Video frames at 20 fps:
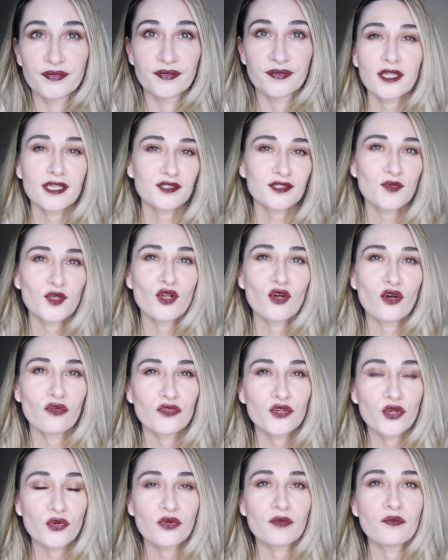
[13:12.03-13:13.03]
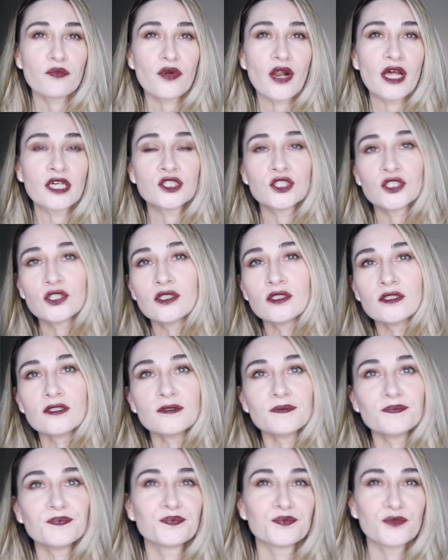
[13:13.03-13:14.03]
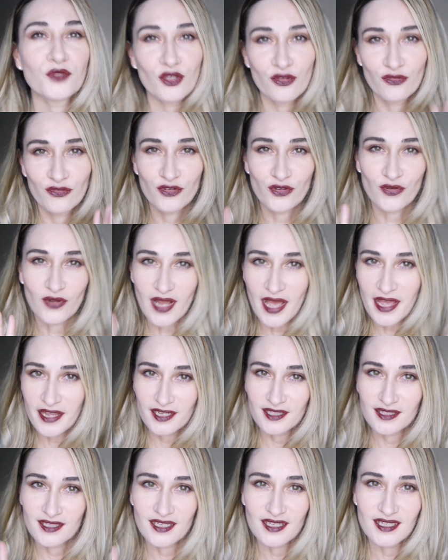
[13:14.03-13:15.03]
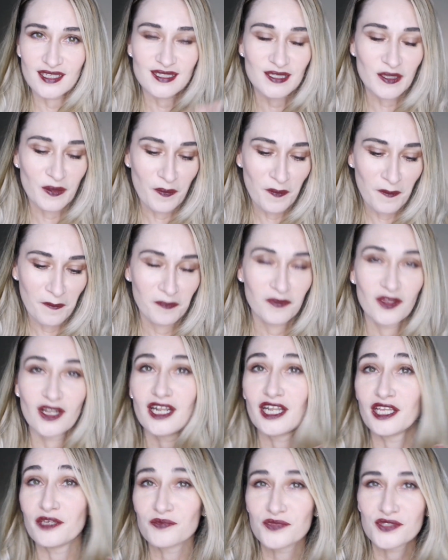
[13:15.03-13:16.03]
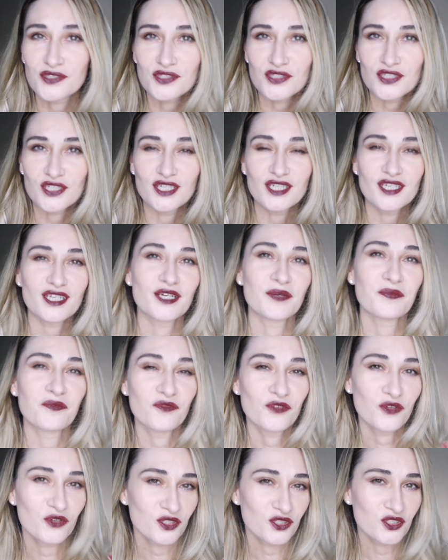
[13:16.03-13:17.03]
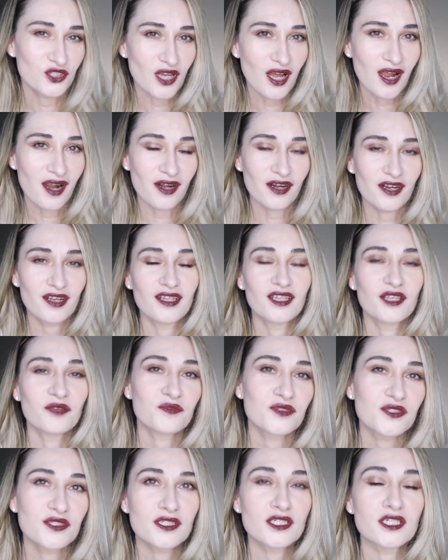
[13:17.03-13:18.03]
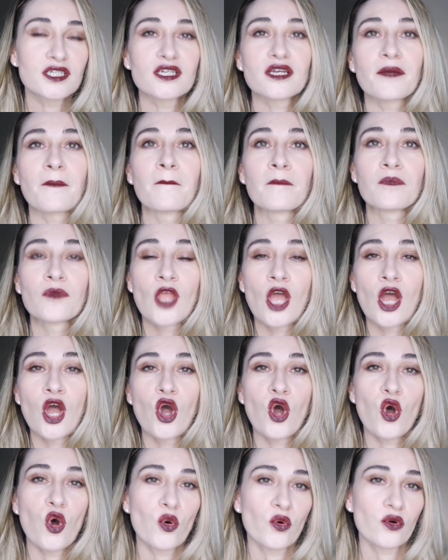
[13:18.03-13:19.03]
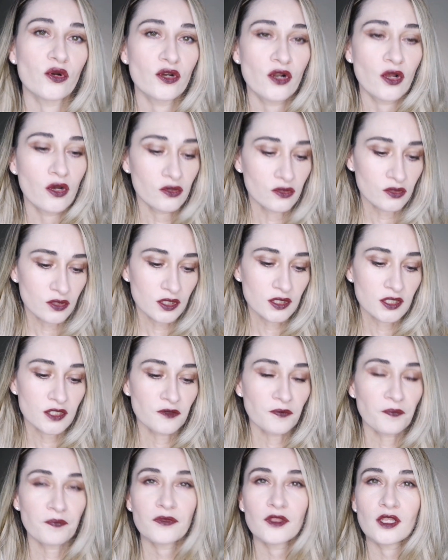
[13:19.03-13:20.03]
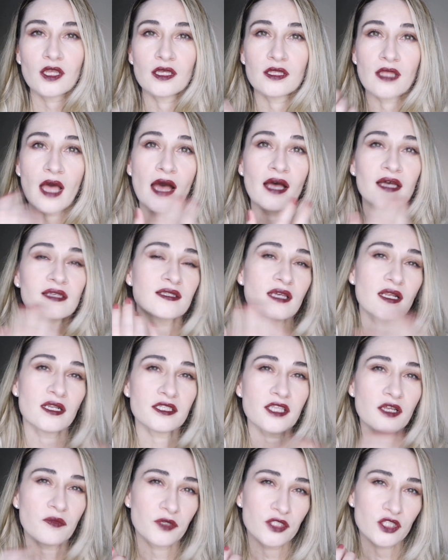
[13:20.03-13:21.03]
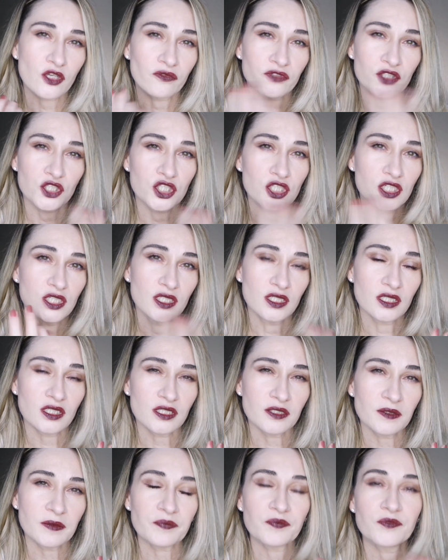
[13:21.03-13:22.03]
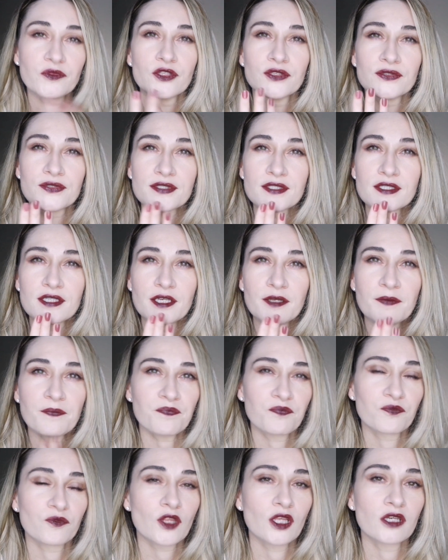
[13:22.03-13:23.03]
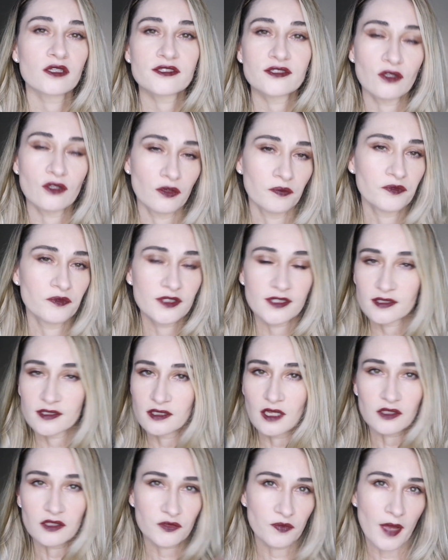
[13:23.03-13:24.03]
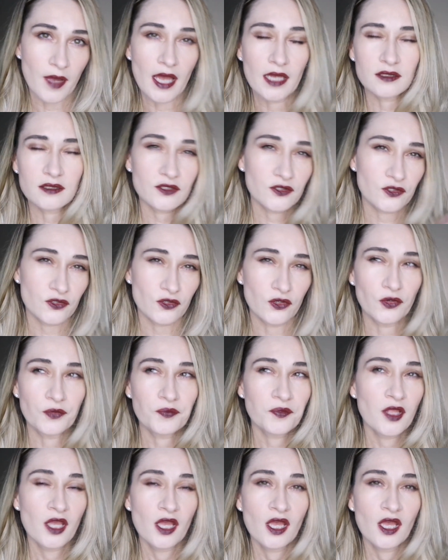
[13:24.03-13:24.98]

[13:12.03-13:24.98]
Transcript: Let me know your impression, if you like this lipstick, very dark lipstick or not. It has a little bit of sheen, you see, so it's not matte, so